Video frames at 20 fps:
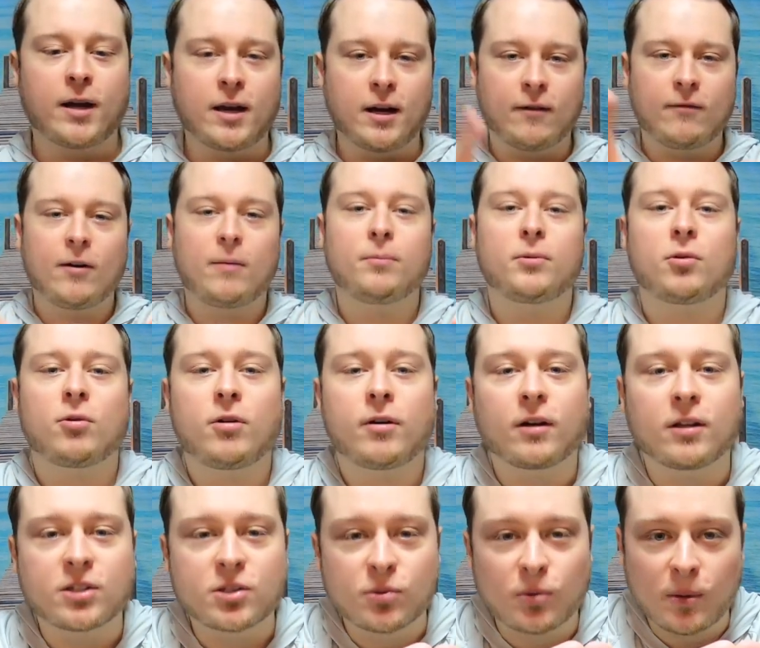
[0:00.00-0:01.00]
And if I'm throwing
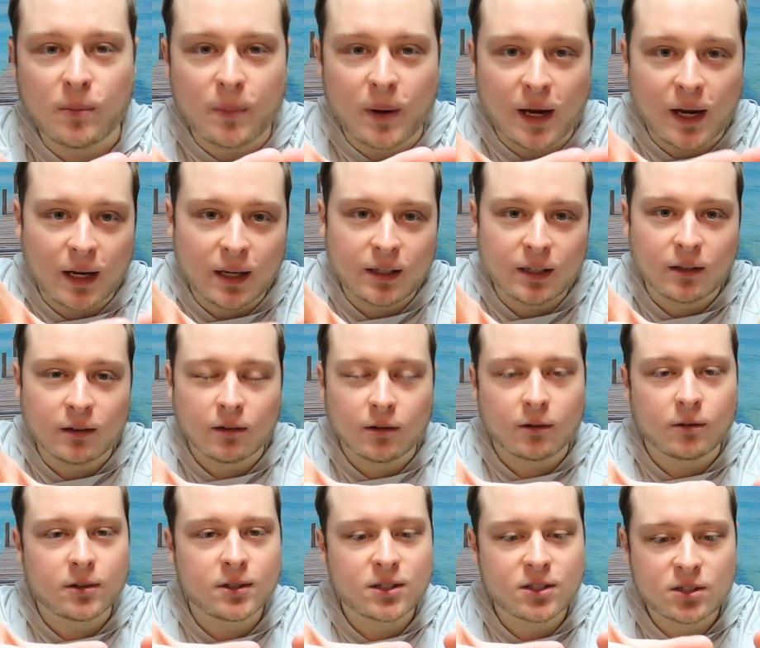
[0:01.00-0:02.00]
a swim bait and
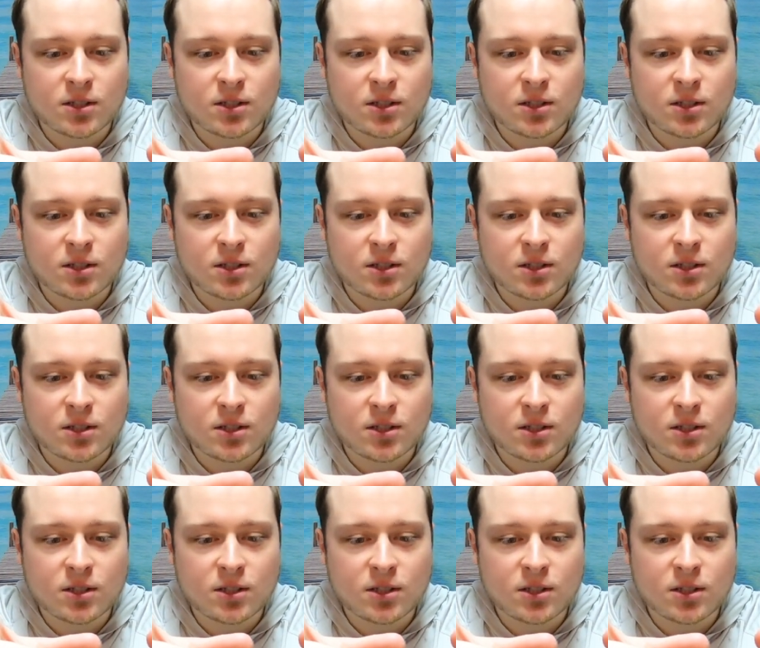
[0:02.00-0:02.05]
it's